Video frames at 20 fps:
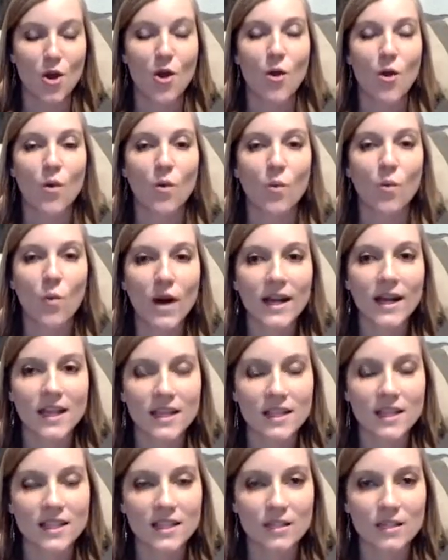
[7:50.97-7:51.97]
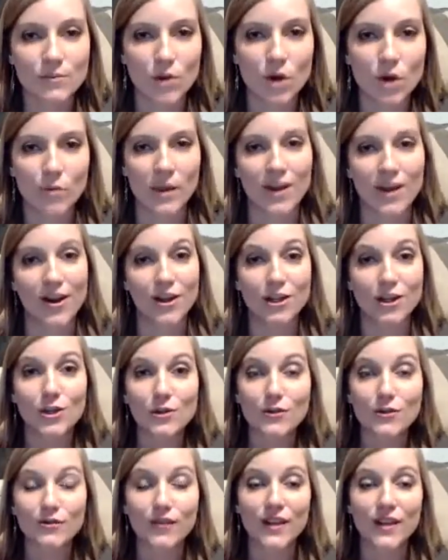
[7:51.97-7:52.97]
What in this moment are
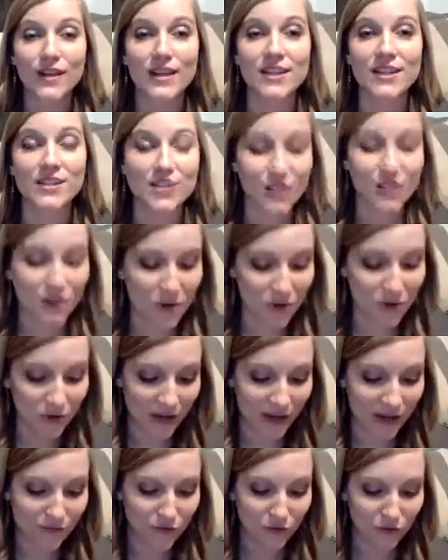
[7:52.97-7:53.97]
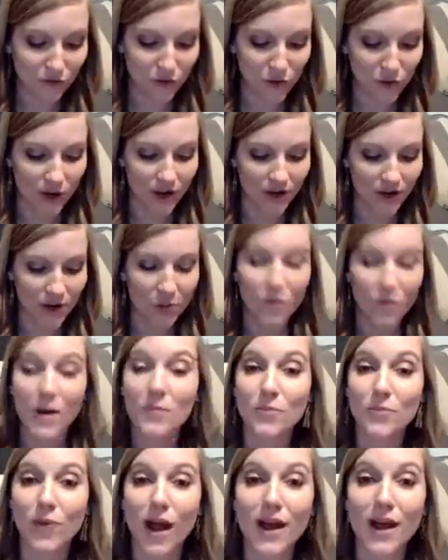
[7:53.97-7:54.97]
you feeling so grateful for?
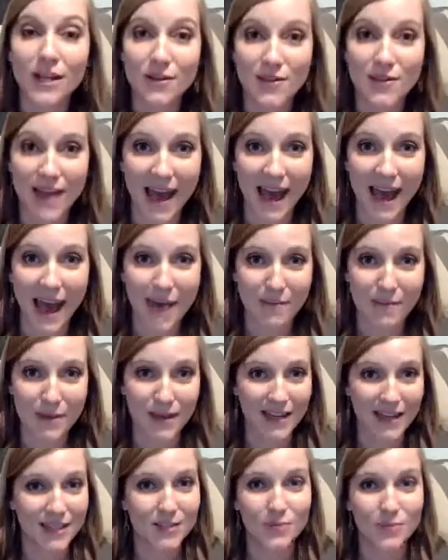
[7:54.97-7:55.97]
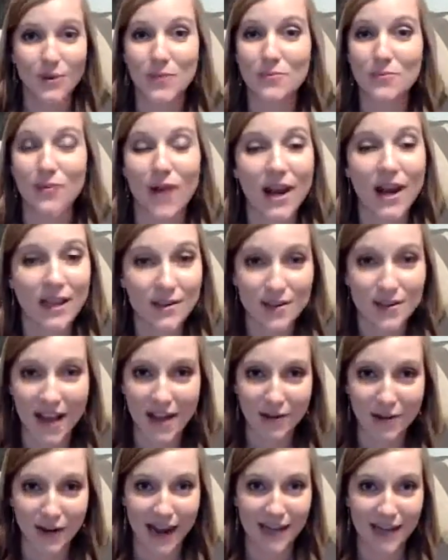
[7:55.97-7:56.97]
What brought you that happiness? What brought you
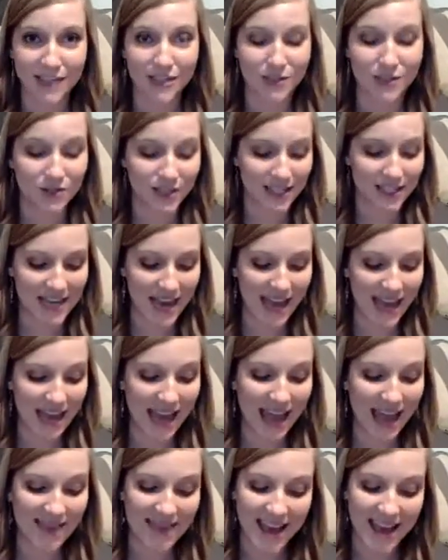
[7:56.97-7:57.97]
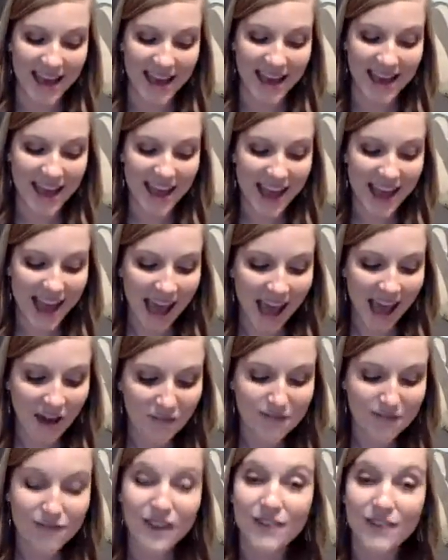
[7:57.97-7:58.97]
that gratitude today? And then
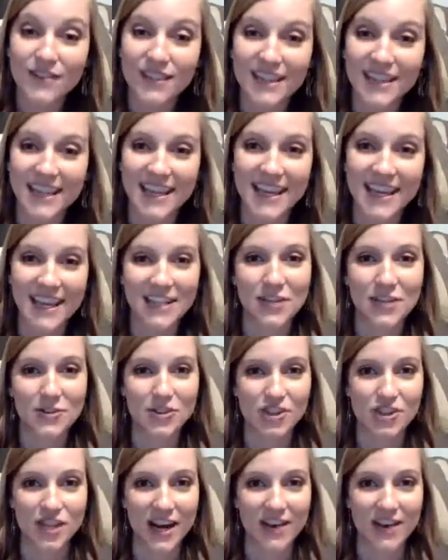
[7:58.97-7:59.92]
how vividly can you share